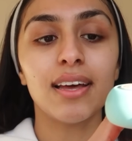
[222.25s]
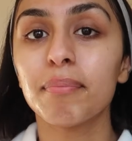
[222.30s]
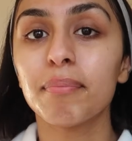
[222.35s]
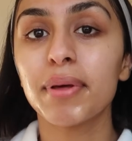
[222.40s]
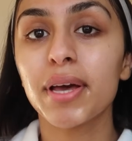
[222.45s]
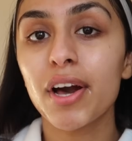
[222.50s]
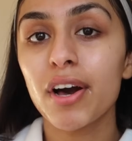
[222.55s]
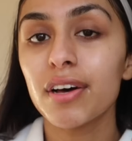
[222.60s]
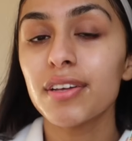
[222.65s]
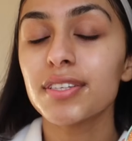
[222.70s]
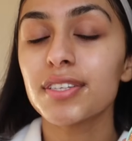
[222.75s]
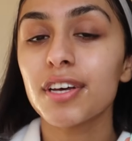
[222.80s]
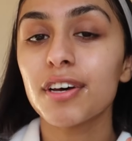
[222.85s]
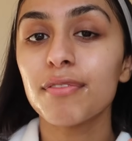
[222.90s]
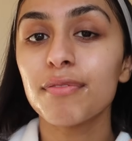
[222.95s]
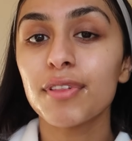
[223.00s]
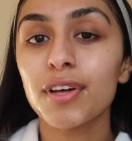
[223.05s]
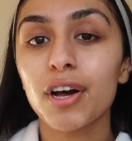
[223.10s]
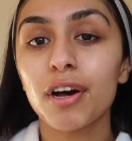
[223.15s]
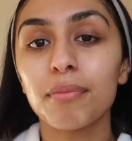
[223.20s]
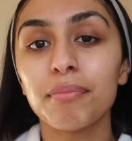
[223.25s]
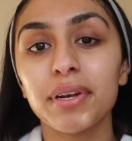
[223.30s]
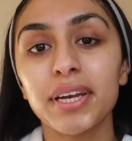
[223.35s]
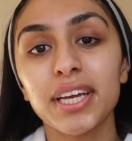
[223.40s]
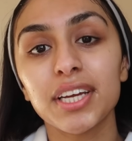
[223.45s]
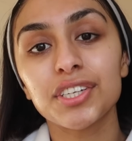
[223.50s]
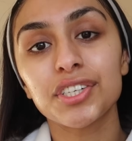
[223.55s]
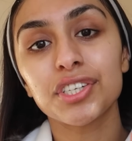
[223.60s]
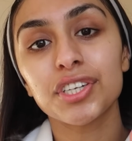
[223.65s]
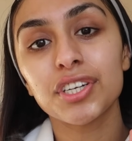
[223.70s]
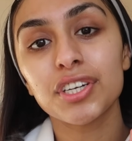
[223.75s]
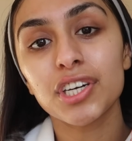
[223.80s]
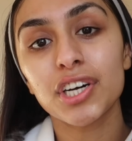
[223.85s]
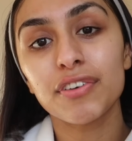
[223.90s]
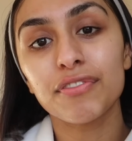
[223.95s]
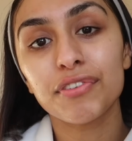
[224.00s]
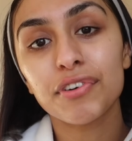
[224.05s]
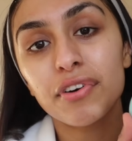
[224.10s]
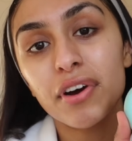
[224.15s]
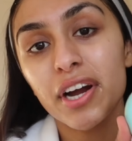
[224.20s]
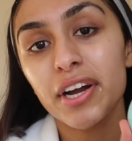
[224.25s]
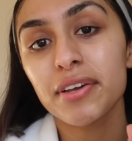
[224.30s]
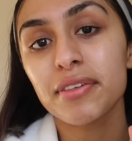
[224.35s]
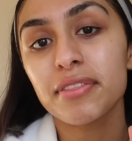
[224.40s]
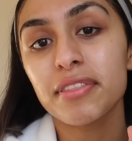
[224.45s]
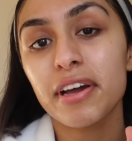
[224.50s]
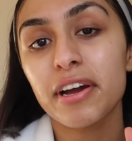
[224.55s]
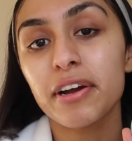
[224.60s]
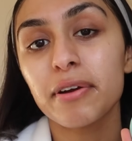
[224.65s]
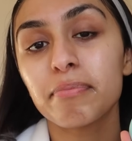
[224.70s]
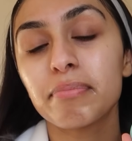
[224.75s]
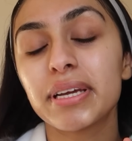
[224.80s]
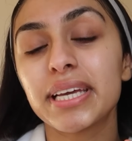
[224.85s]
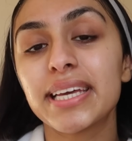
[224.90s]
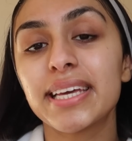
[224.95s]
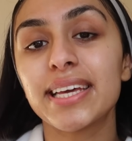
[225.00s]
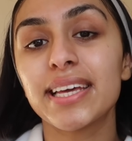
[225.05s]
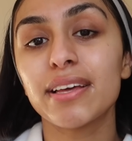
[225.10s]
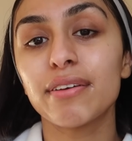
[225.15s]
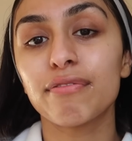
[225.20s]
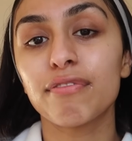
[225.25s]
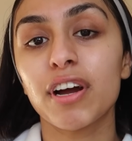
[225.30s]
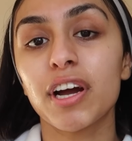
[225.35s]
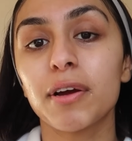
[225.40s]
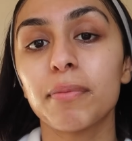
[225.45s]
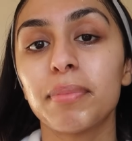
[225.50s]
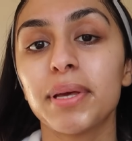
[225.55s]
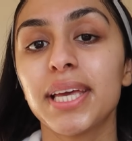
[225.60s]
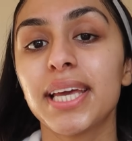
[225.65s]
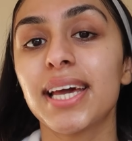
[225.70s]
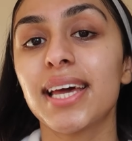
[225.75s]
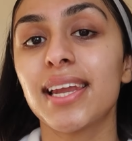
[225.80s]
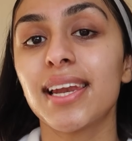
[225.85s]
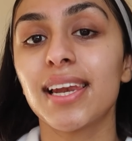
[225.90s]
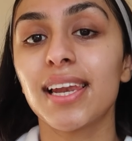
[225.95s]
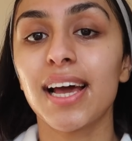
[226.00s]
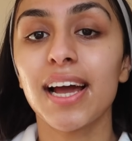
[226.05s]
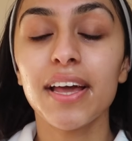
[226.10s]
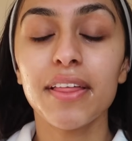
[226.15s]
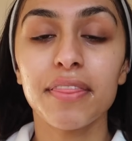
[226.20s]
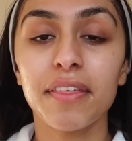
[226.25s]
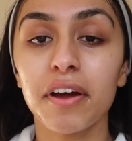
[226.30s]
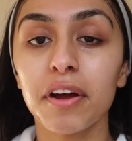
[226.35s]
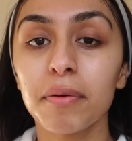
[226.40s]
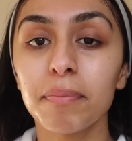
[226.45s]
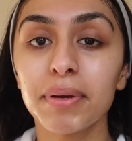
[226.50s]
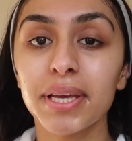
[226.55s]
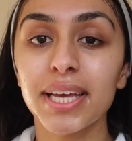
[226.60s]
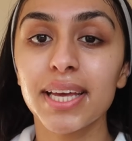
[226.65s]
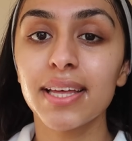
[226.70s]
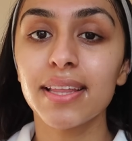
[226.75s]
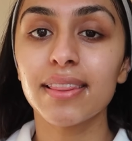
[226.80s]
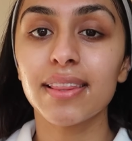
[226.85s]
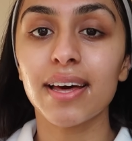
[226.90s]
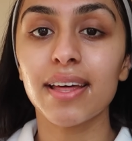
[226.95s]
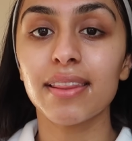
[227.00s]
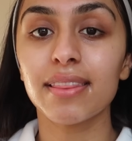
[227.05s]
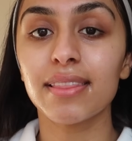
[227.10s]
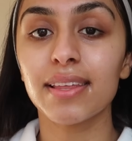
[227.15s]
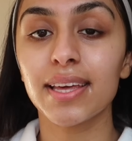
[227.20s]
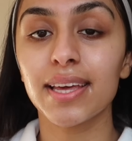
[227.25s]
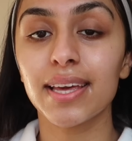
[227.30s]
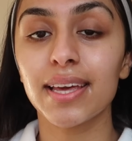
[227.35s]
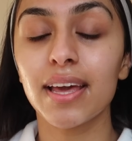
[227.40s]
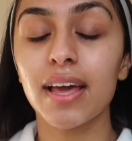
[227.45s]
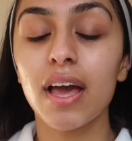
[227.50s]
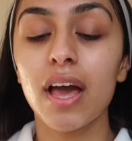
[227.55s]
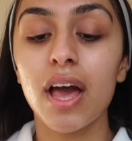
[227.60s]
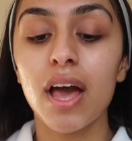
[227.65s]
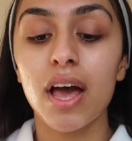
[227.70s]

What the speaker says: Because of the combination of cryotherapy, heat therapy and light therapy that the